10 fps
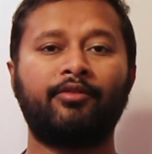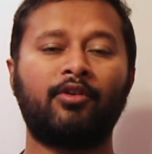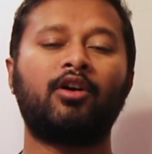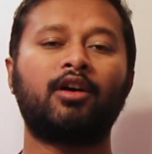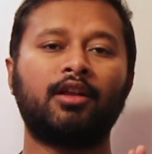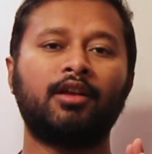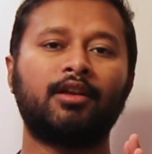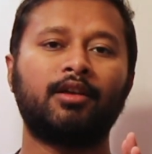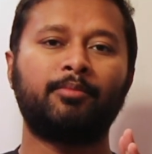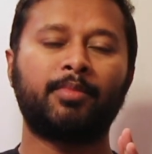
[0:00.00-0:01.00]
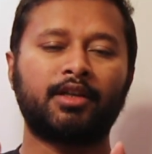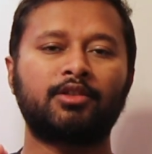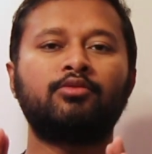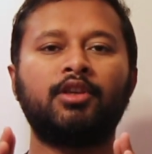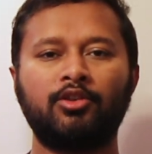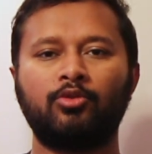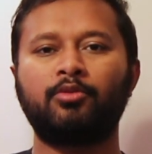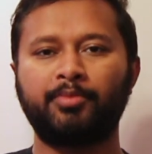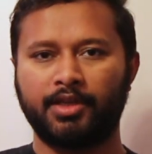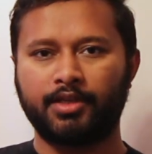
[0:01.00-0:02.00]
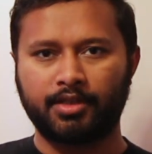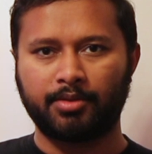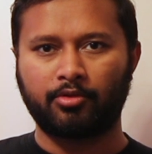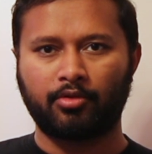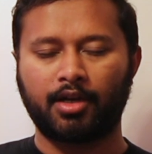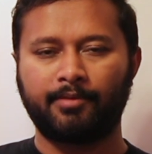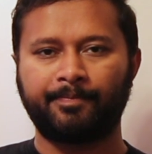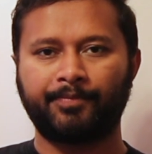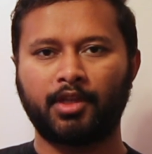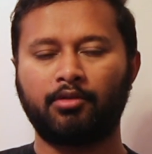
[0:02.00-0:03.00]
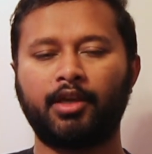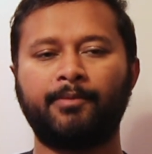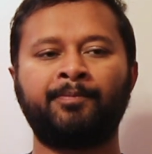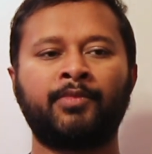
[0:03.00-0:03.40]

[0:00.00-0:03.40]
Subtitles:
for pursuing your PhD program. Okay.